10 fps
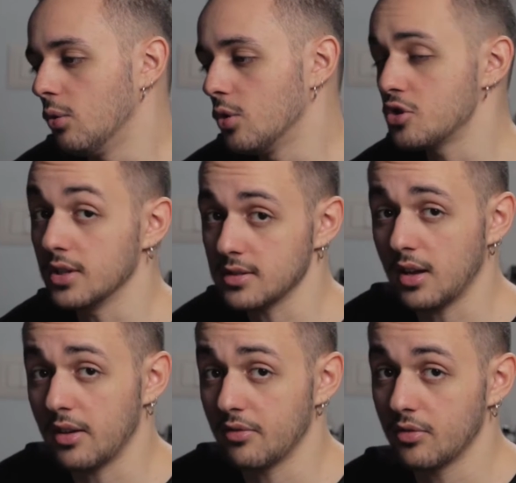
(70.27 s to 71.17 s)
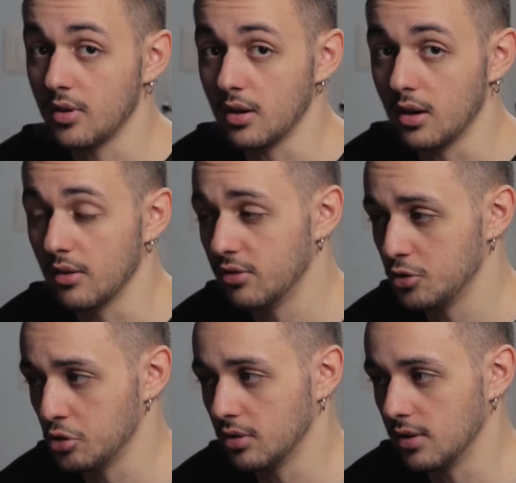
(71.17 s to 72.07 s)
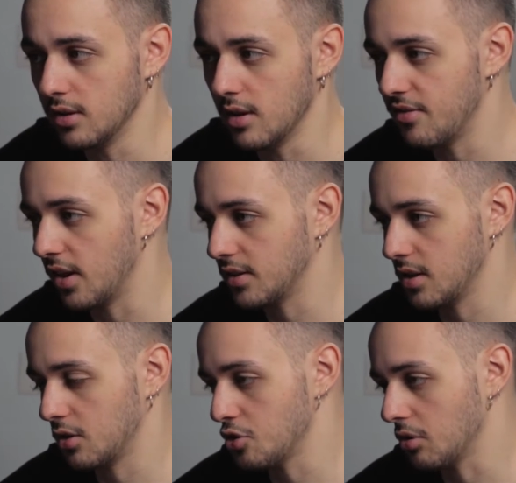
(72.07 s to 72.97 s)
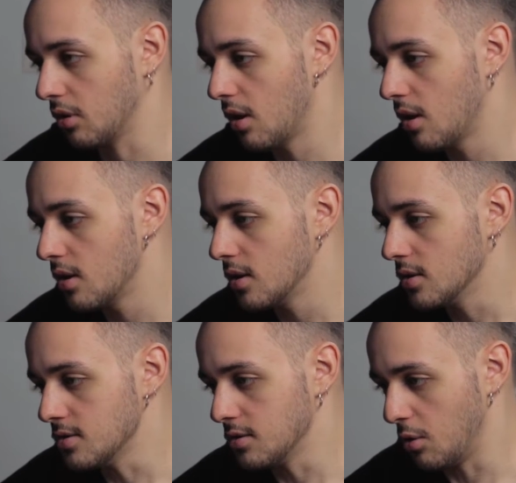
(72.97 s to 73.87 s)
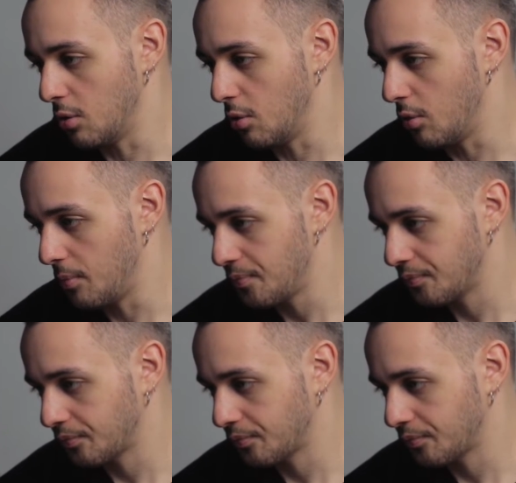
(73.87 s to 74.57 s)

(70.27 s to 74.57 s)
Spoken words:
which doesn't have, unfortunately, the effects section. So